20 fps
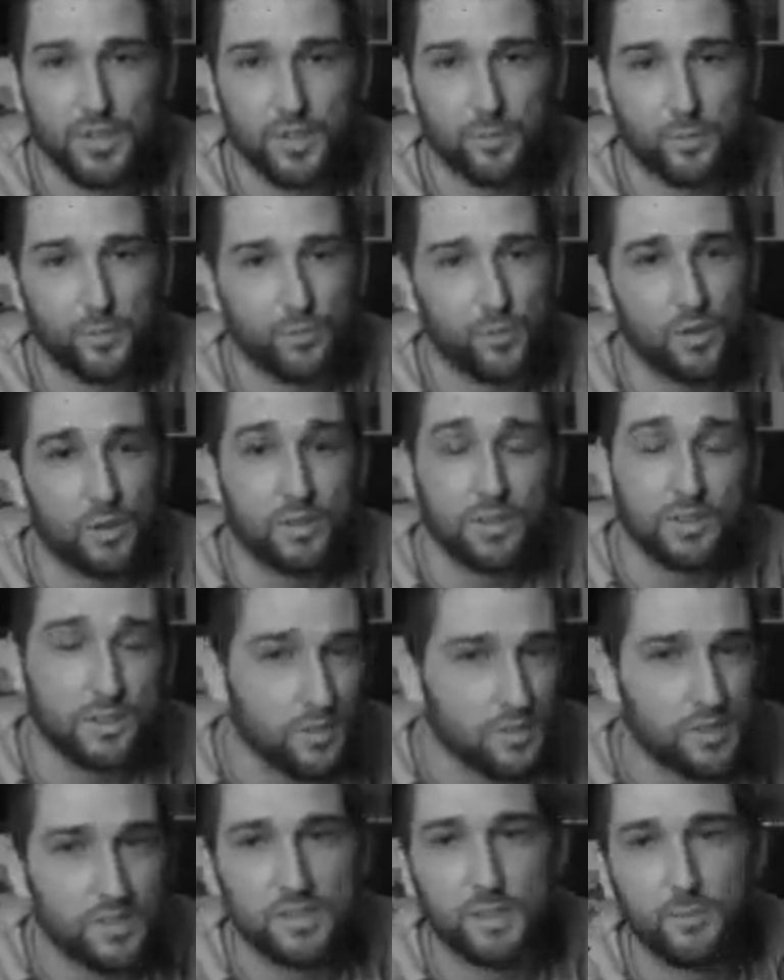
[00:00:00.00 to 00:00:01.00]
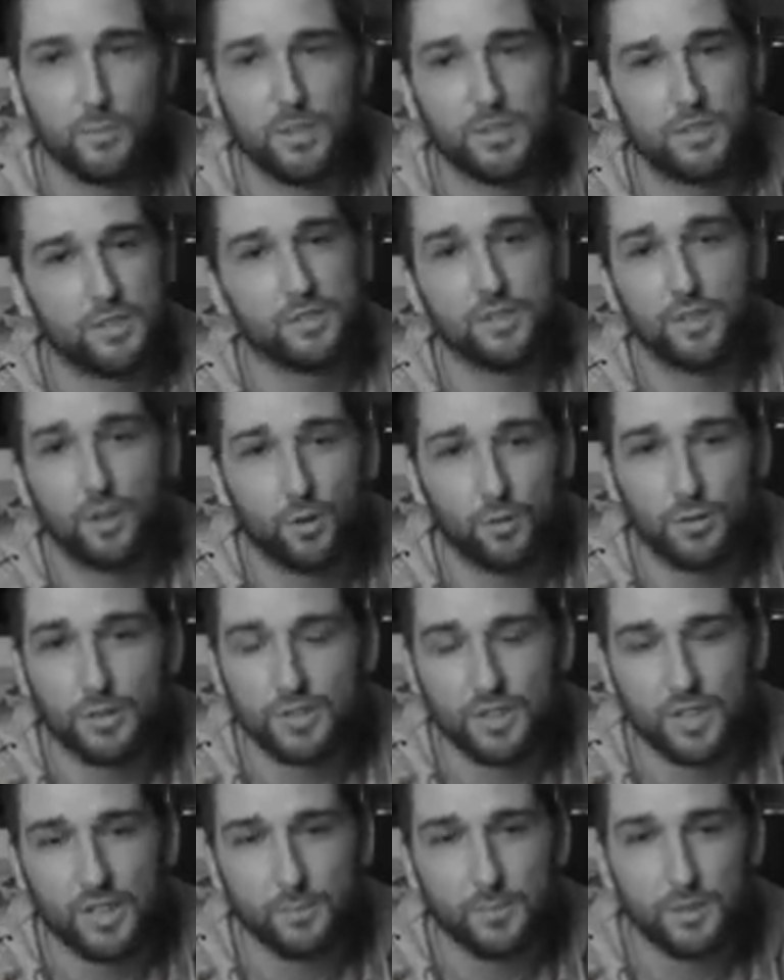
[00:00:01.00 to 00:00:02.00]
over the open world. It's not just in missions or
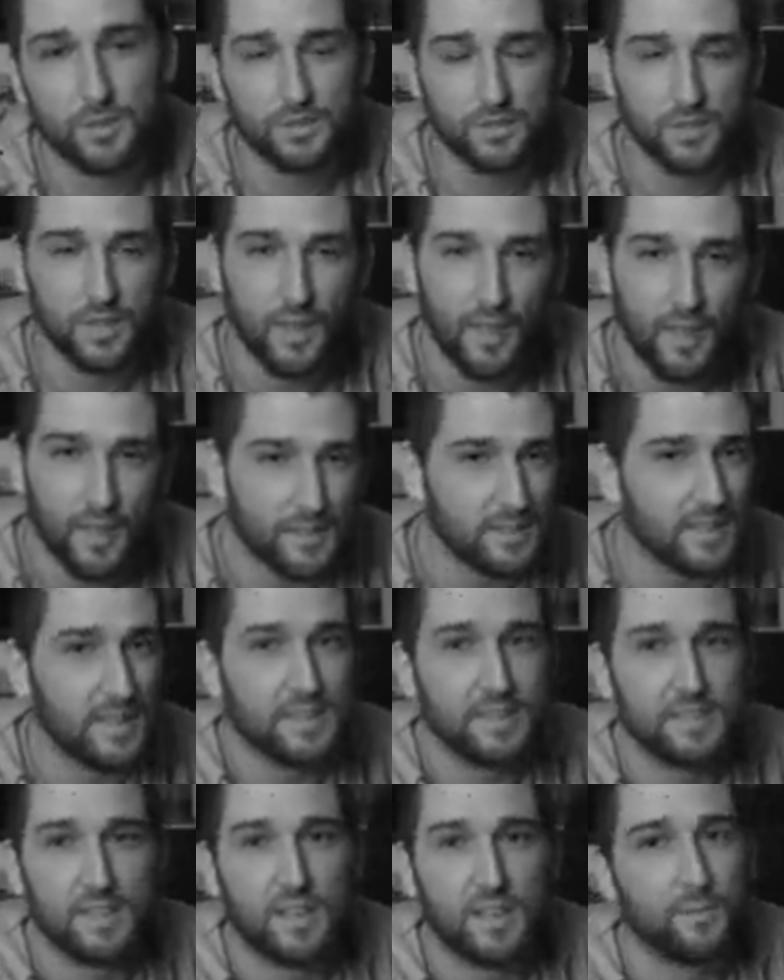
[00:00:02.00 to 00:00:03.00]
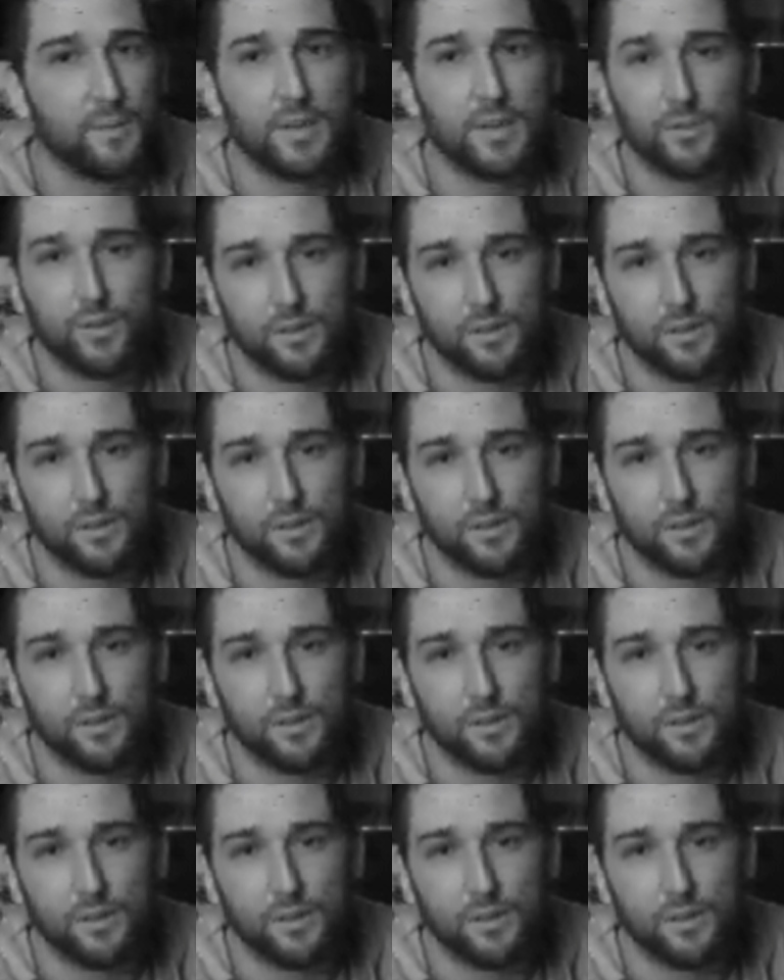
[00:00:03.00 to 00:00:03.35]
inside missions. It's anytime,